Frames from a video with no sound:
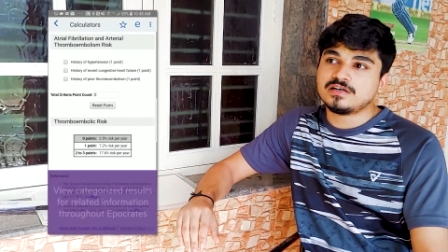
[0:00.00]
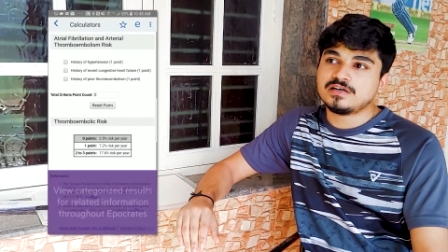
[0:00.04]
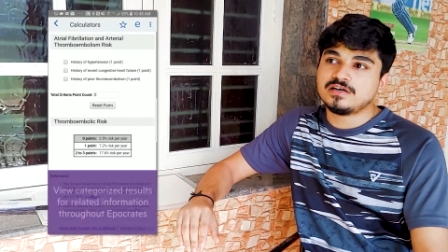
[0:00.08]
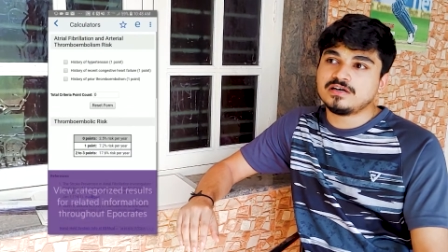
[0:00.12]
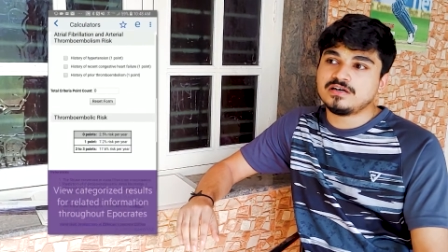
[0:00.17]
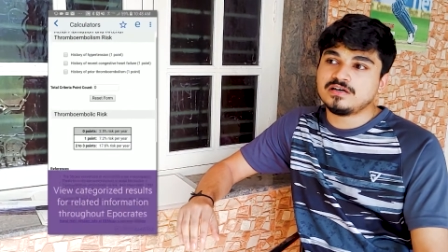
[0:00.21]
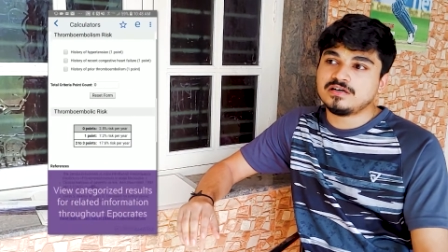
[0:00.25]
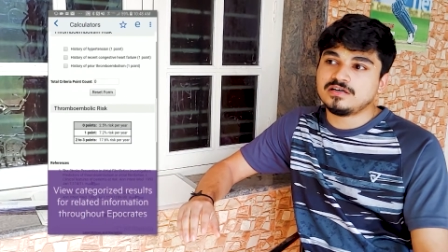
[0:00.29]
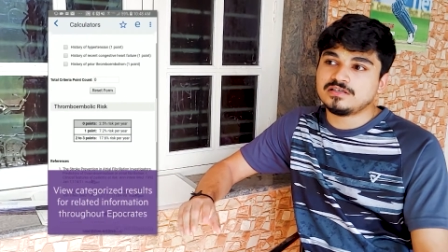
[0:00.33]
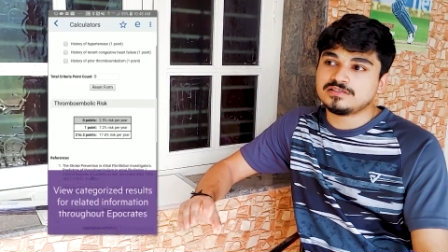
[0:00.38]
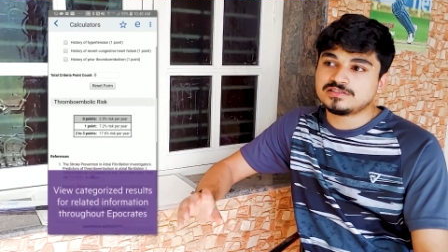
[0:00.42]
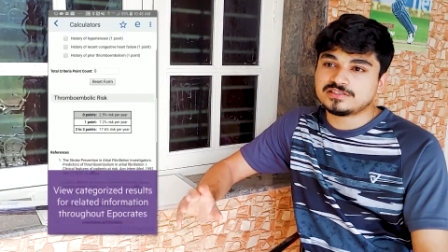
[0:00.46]

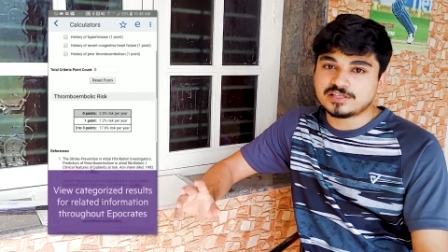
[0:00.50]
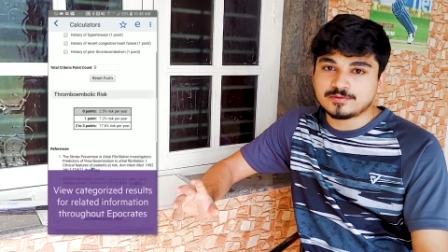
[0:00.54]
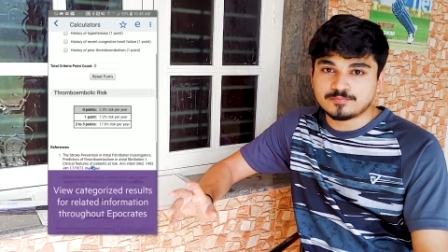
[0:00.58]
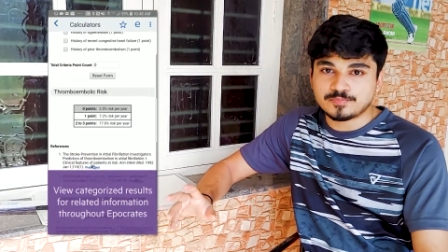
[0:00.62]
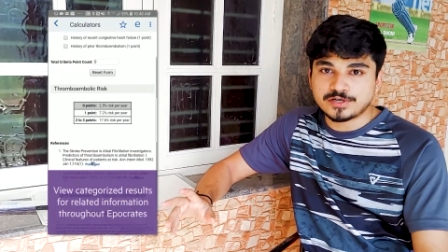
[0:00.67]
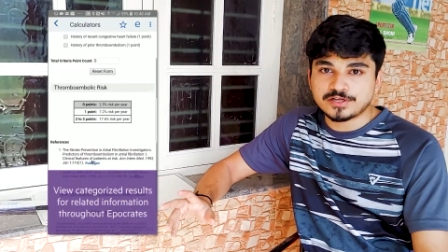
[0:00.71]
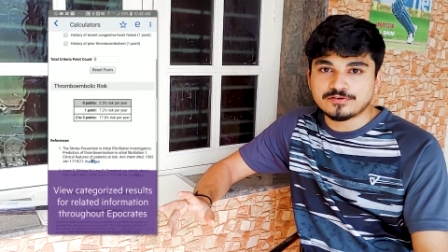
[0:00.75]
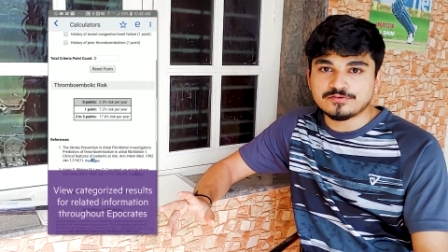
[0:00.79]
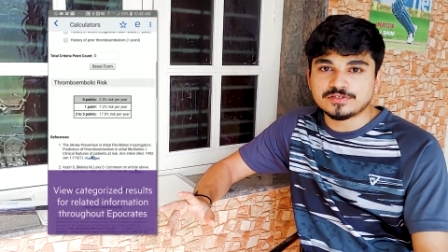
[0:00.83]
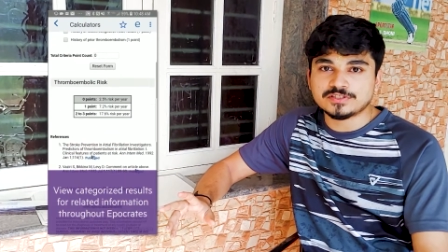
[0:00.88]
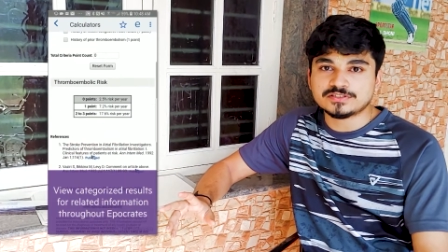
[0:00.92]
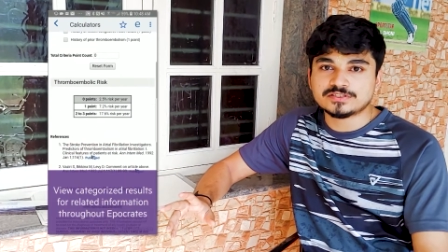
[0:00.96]
uh,
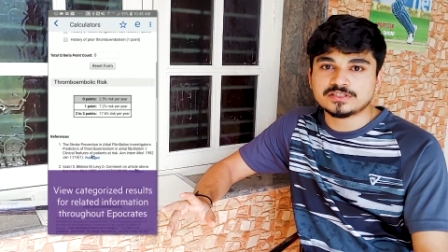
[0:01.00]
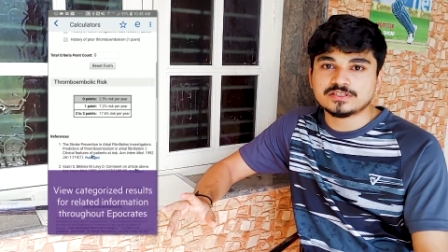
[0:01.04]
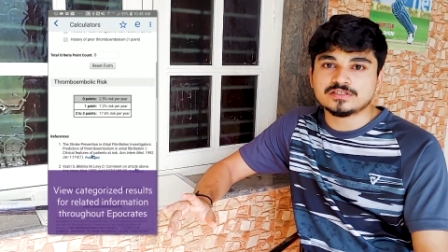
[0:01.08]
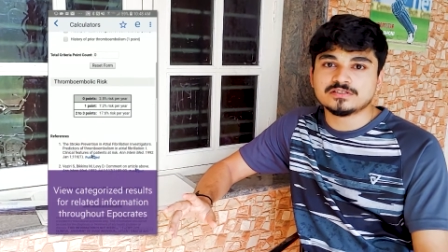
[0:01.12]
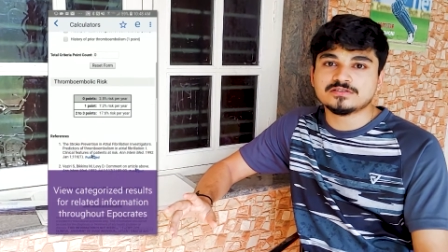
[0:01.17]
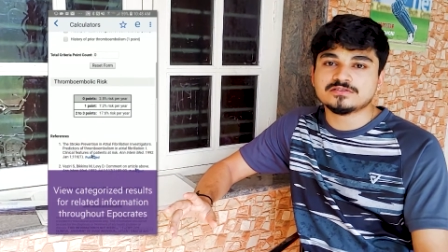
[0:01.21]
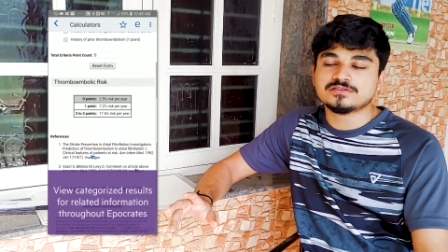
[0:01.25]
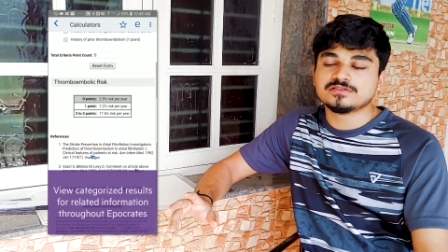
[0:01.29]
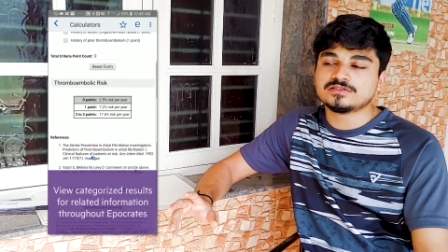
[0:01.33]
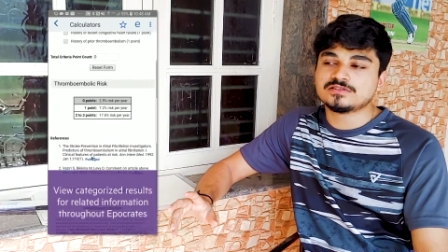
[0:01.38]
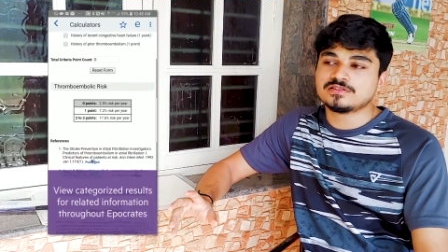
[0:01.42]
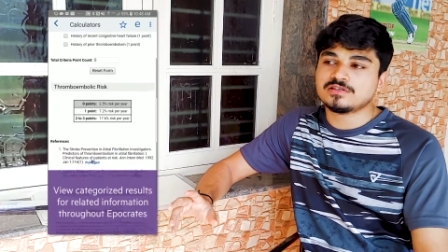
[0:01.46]

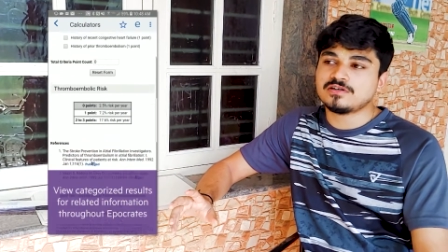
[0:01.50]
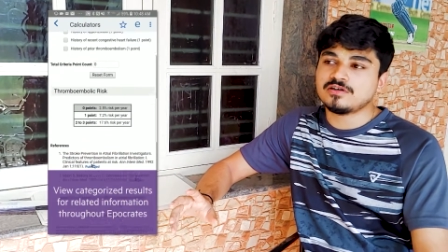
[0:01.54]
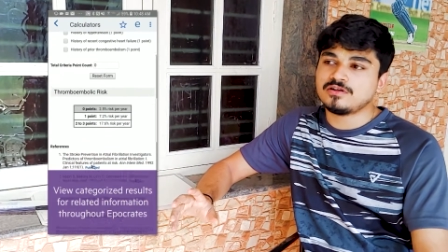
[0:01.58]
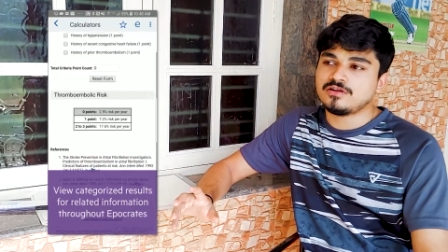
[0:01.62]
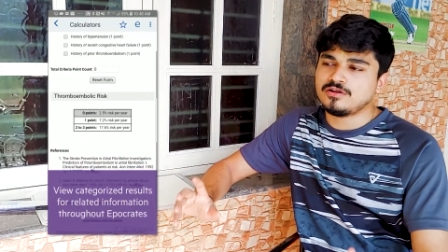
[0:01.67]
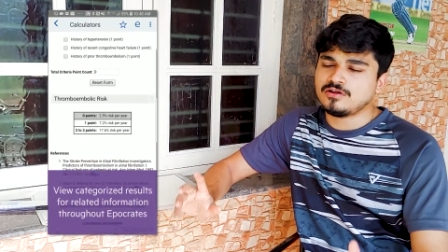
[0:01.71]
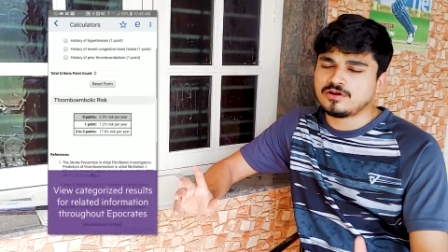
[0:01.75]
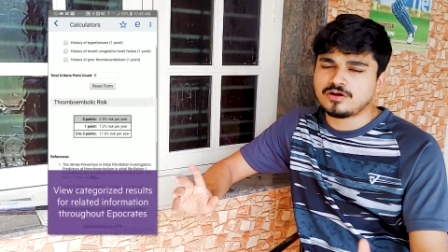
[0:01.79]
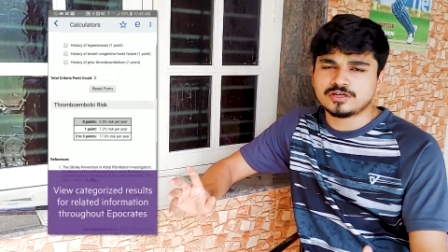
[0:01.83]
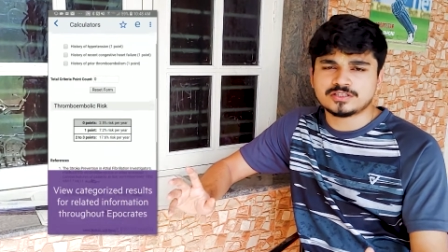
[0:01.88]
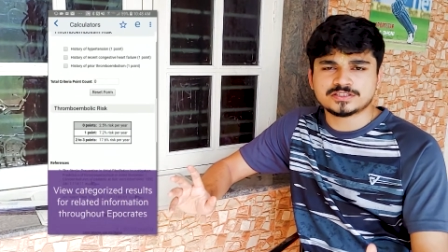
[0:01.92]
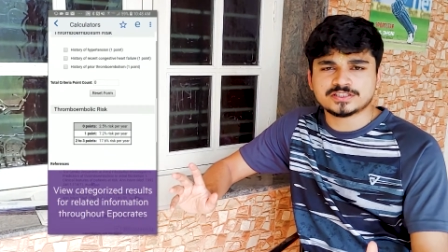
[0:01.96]
subdivisions,
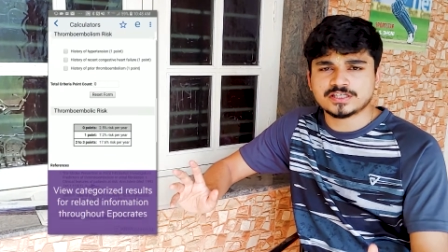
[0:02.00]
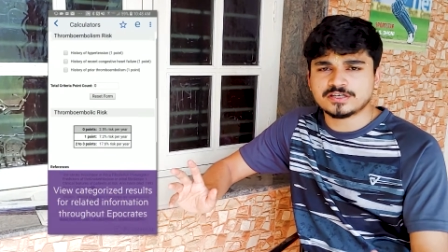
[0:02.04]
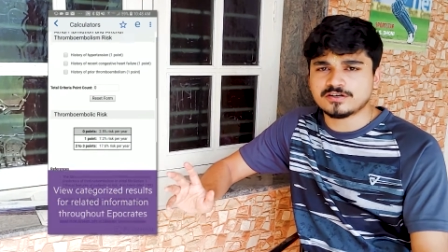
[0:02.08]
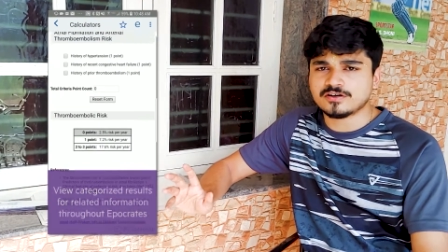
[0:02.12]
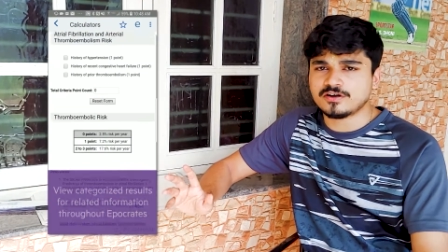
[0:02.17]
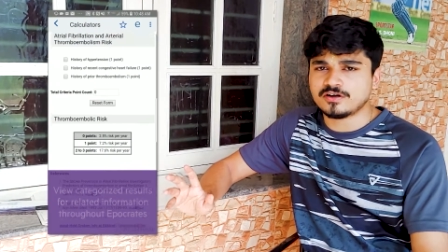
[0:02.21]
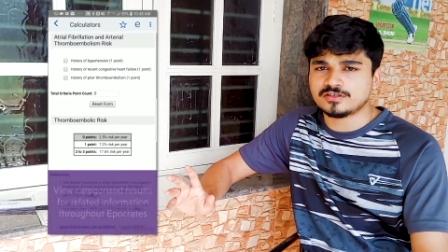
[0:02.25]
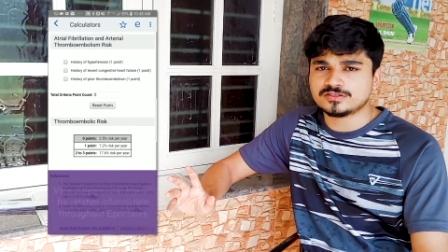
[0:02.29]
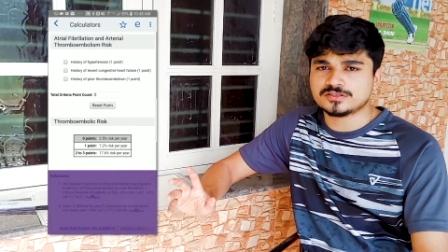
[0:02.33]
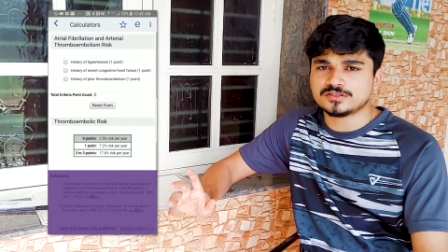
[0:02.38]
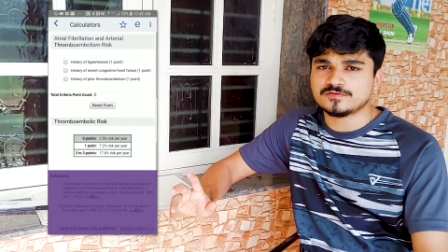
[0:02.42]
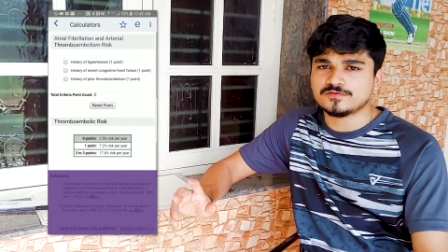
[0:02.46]
lots and
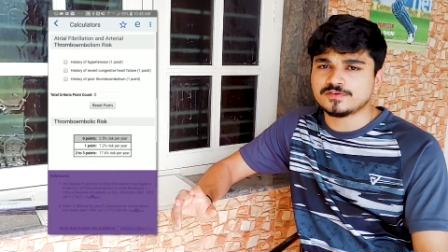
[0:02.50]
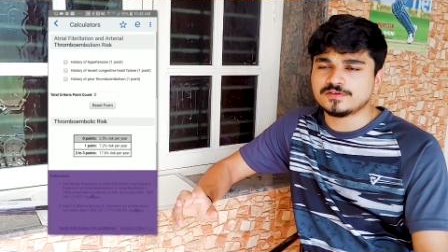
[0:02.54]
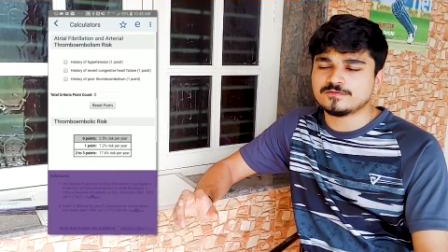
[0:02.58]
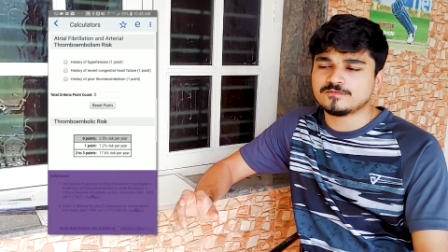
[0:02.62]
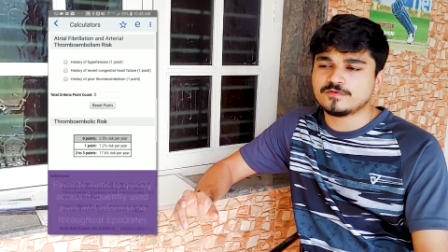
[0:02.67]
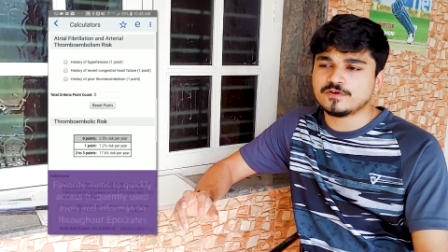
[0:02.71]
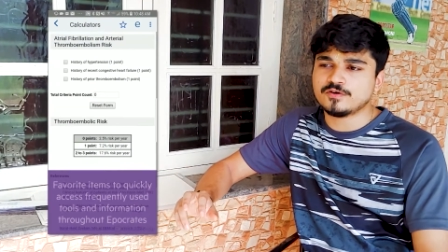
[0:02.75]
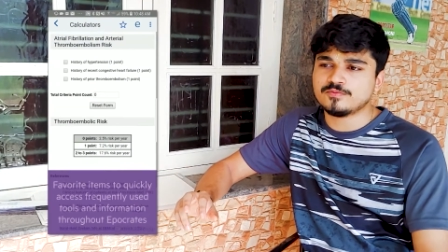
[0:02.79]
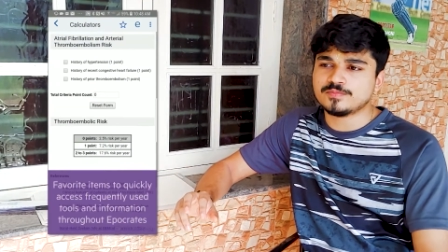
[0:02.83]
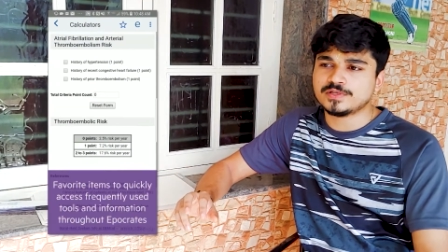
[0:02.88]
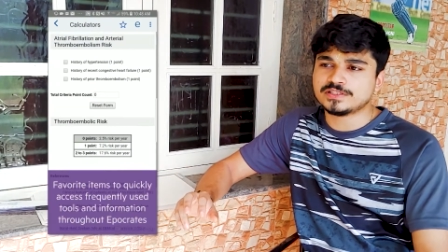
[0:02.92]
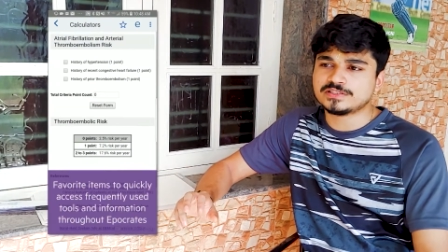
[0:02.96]
lots of
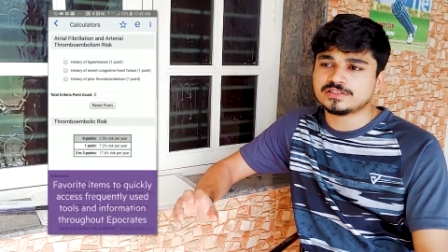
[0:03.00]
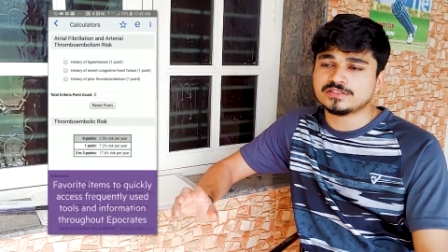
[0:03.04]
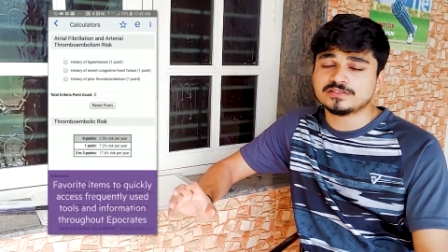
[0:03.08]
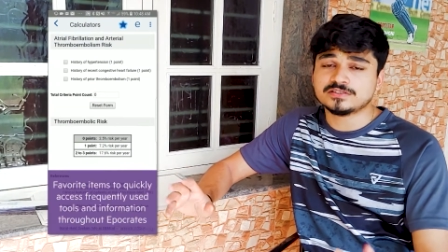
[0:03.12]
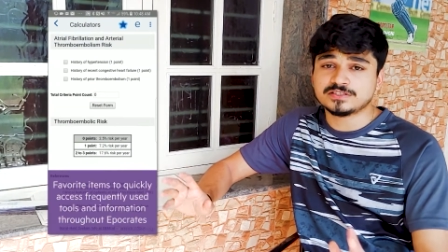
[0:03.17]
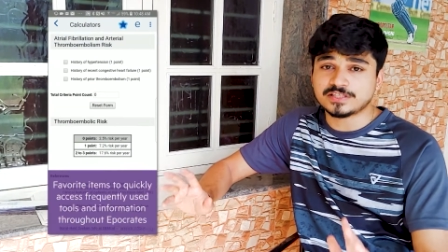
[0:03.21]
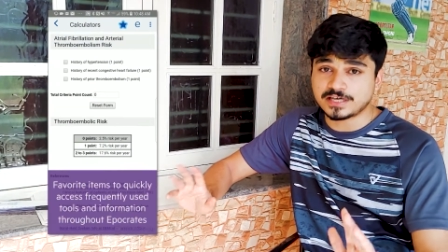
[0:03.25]
information,